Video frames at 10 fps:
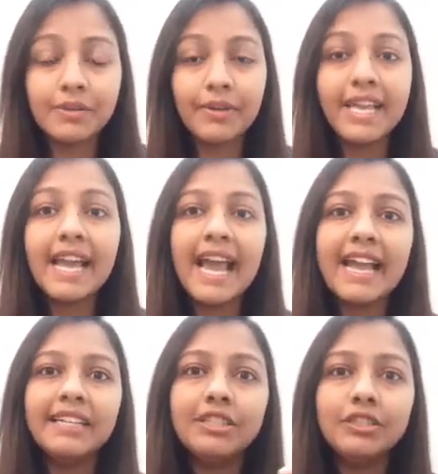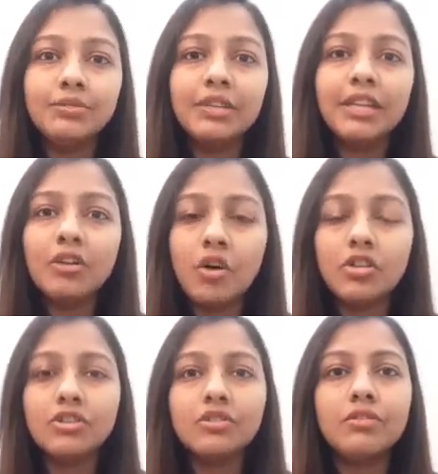Okay, and you can
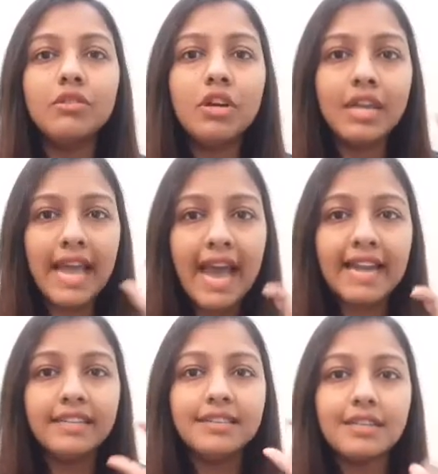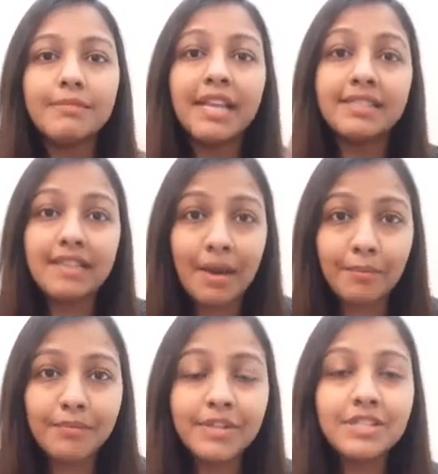also add some
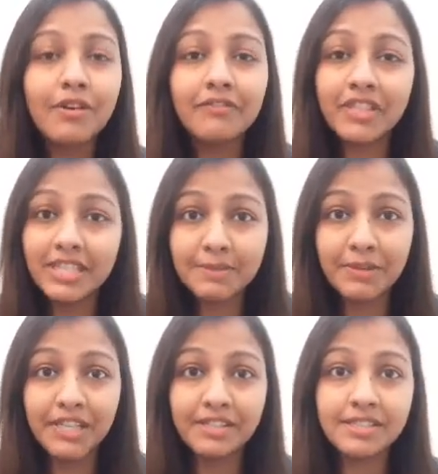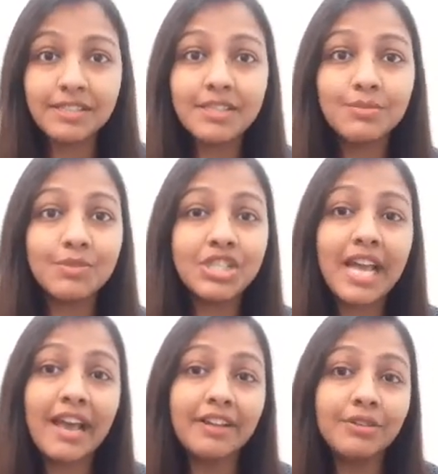examples of the experiences which
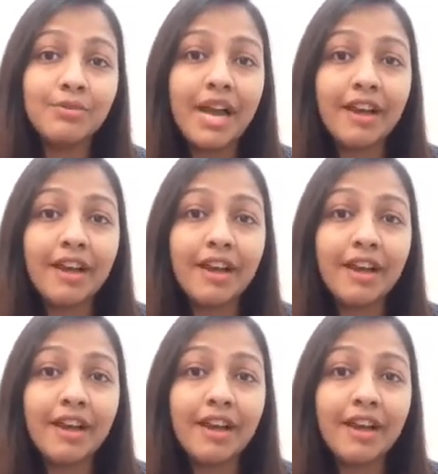you